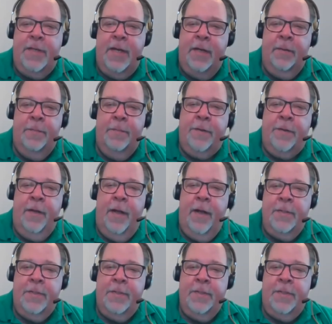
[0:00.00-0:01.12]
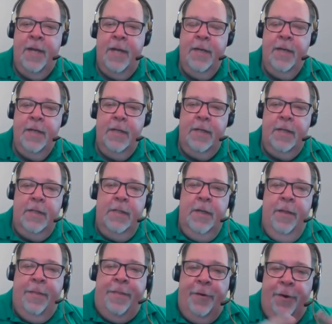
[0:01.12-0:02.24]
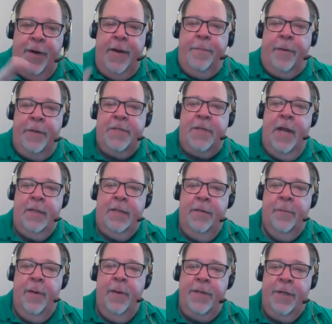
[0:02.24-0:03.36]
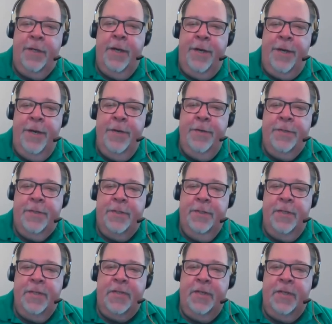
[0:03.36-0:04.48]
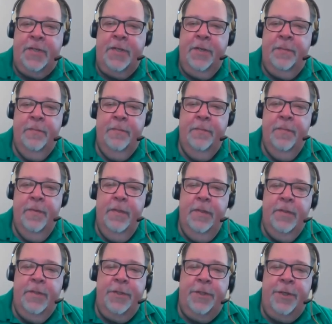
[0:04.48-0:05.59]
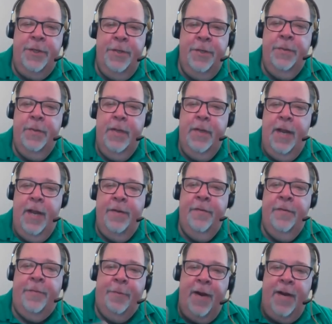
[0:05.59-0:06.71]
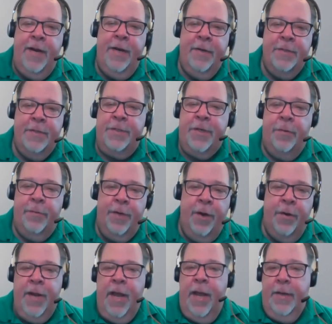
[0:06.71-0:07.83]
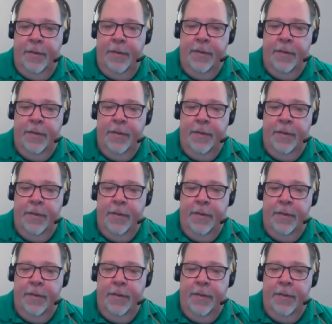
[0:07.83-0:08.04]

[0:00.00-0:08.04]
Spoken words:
tell my clients is that 30% of what you're going to use this system to do in 3 years, you don't know yet.